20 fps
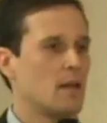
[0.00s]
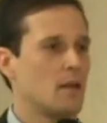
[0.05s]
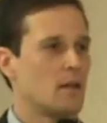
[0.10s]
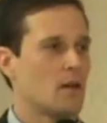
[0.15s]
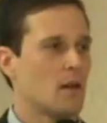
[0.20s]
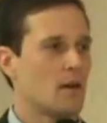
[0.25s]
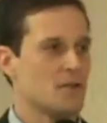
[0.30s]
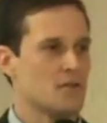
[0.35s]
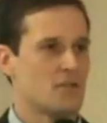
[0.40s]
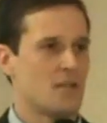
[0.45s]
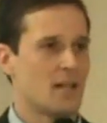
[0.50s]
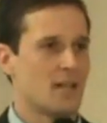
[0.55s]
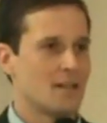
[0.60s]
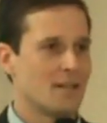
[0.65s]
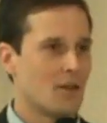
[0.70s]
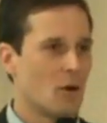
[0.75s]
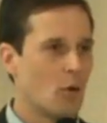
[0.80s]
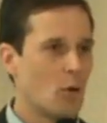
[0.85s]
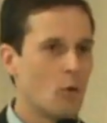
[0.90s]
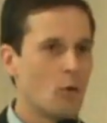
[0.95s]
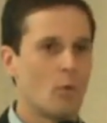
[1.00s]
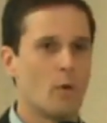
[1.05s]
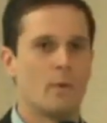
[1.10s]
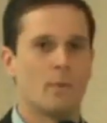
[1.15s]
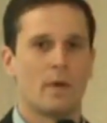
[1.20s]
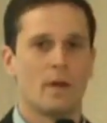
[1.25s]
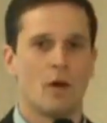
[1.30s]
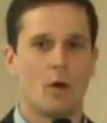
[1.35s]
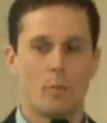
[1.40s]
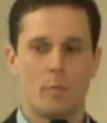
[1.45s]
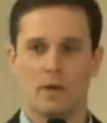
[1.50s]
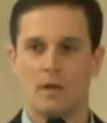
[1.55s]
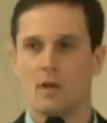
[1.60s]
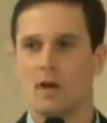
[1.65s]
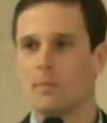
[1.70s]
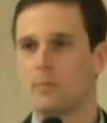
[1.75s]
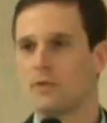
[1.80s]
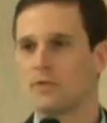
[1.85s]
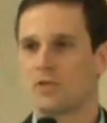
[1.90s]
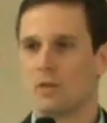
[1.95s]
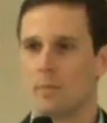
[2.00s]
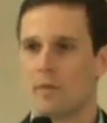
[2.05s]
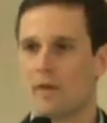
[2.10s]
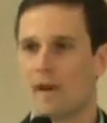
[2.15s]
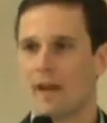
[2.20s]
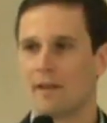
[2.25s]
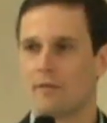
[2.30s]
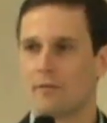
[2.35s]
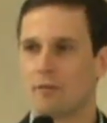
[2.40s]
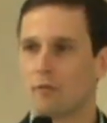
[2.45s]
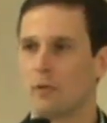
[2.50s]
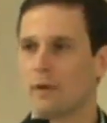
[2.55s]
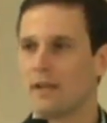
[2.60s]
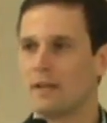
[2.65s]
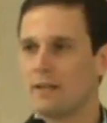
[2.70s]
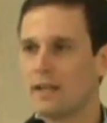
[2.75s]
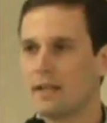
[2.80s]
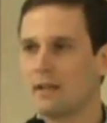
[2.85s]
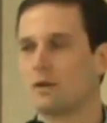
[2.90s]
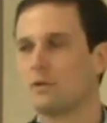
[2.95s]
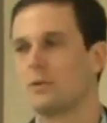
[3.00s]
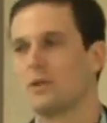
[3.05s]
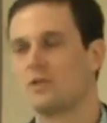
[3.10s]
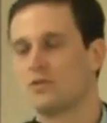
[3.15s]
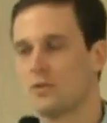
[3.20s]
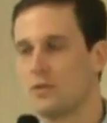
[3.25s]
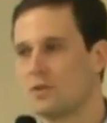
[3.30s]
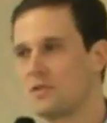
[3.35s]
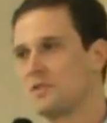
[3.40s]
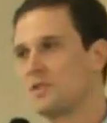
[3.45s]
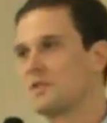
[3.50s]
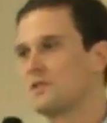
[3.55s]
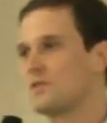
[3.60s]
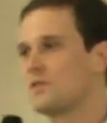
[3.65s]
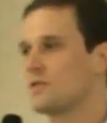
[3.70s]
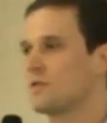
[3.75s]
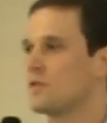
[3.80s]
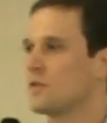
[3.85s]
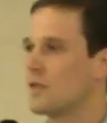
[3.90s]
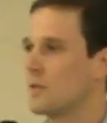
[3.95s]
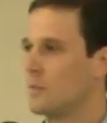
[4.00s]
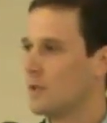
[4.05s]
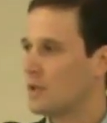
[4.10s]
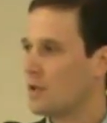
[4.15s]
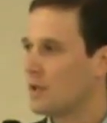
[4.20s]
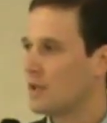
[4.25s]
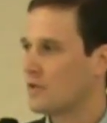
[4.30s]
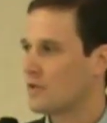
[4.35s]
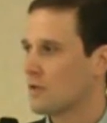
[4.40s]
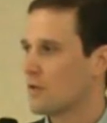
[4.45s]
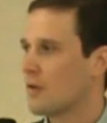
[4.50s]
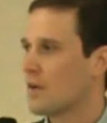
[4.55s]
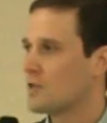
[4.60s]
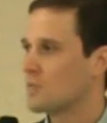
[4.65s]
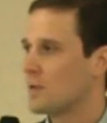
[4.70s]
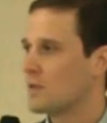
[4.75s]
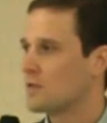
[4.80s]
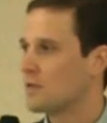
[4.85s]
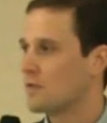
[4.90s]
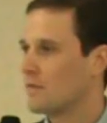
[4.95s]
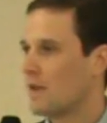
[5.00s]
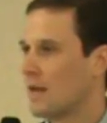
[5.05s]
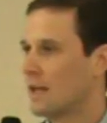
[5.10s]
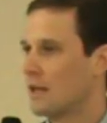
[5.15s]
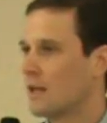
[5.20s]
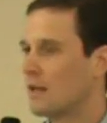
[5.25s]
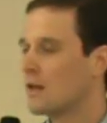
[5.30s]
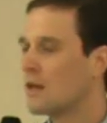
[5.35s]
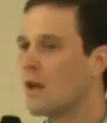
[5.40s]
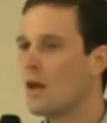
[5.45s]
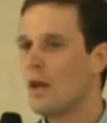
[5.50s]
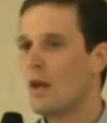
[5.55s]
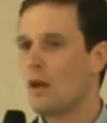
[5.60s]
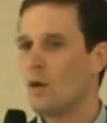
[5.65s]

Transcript: and our stated goal when we opened up was to provide free legal resources to communities across Pennsylvania